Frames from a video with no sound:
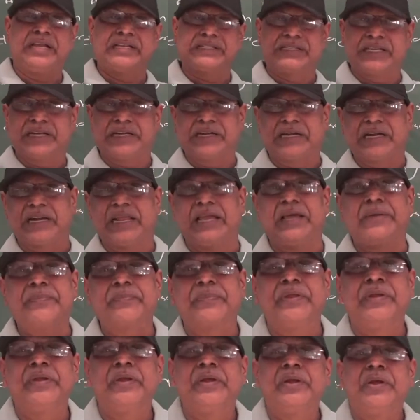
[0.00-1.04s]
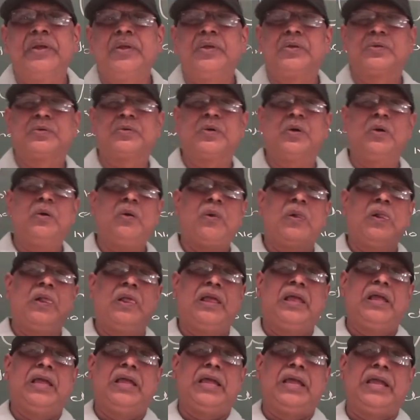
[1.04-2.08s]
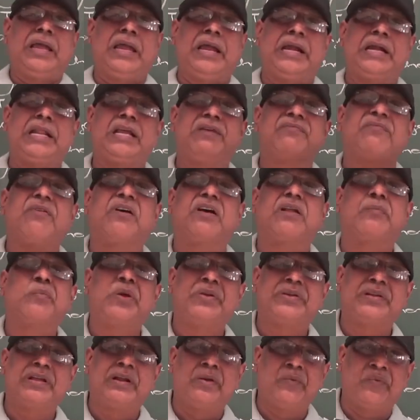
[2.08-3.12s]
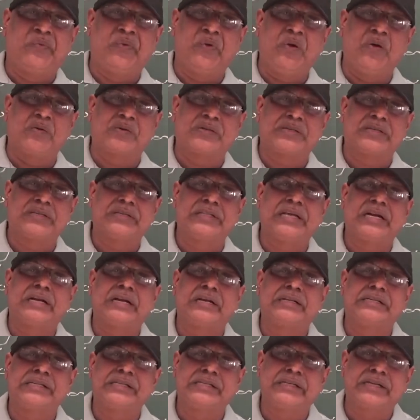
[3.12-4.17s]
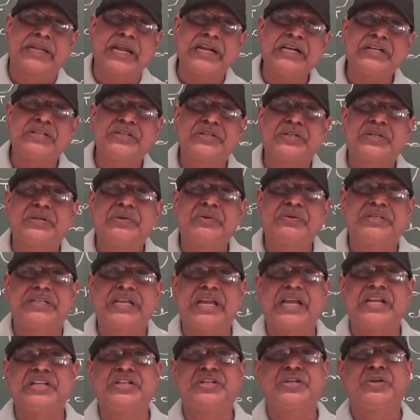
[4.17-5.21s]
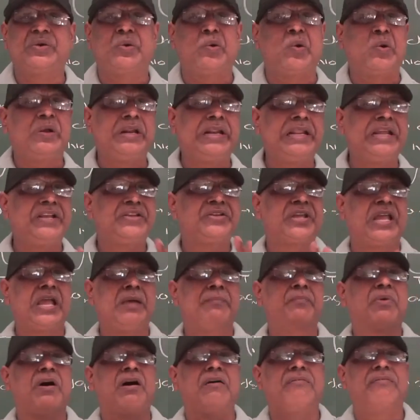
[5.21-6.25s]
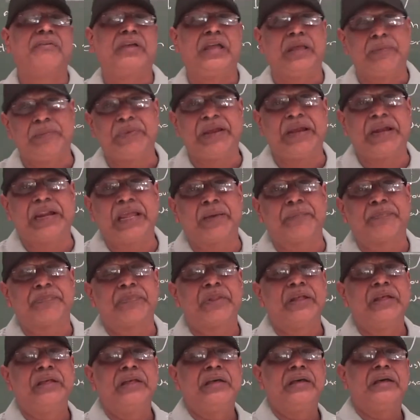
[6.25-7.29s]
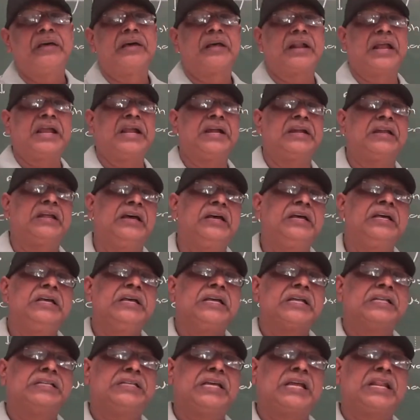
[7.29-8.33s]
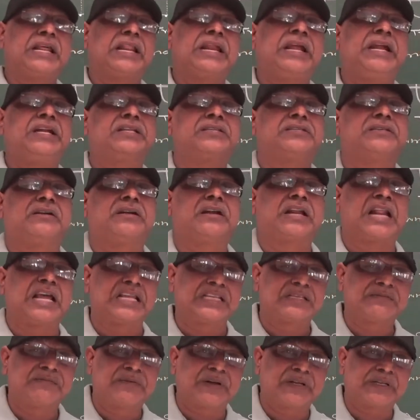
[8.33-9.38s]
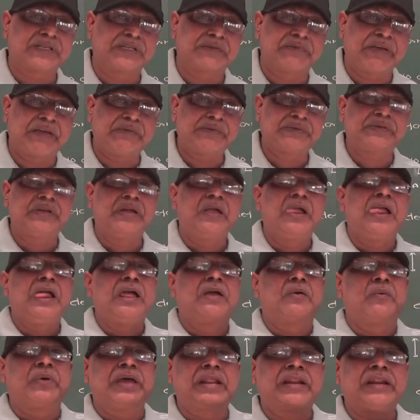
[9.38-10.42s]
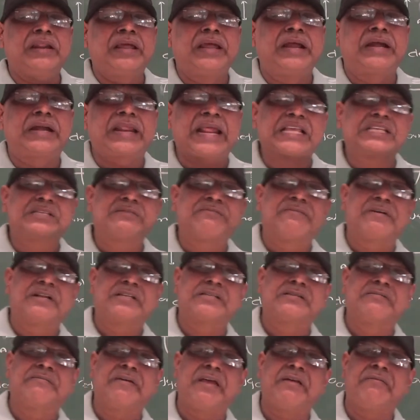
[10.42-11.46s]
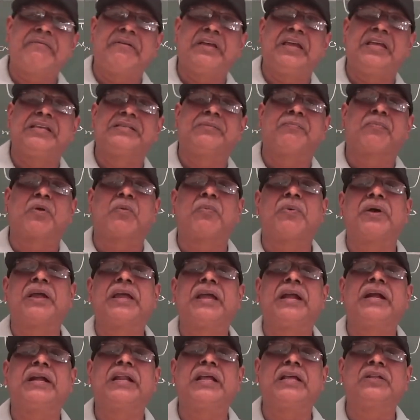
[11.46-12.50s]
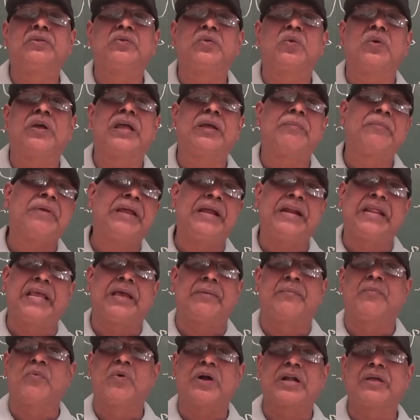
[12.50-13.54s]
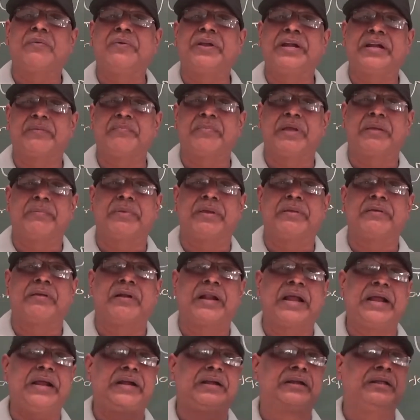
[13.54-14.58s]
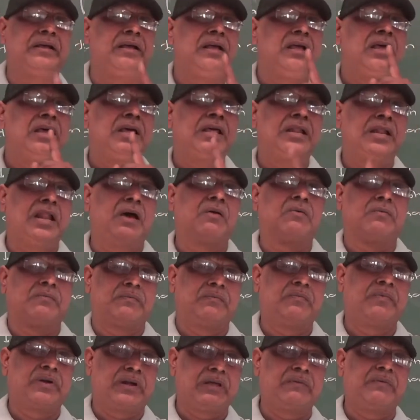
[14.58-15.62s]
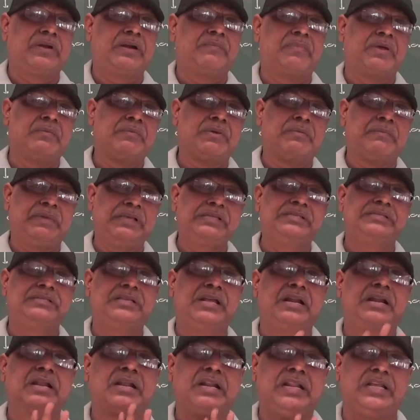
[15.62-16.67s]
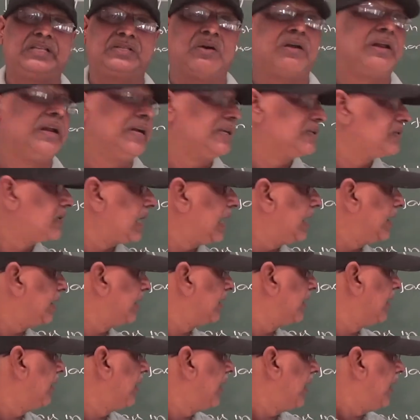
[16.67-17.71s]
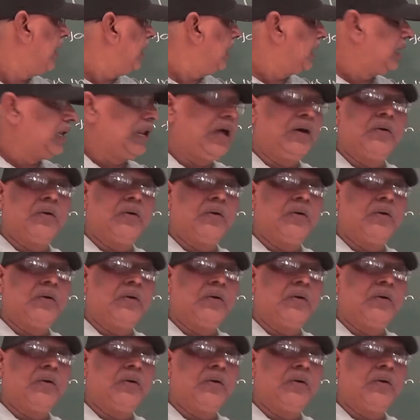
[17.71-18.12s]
Is that clear? So a deformation force that tends to change only shape of a medium, right, generates transverse waves. When a transverse wave is propagating through a medium, whatever it may be, right? Now, whatever it may be means generally solids, right?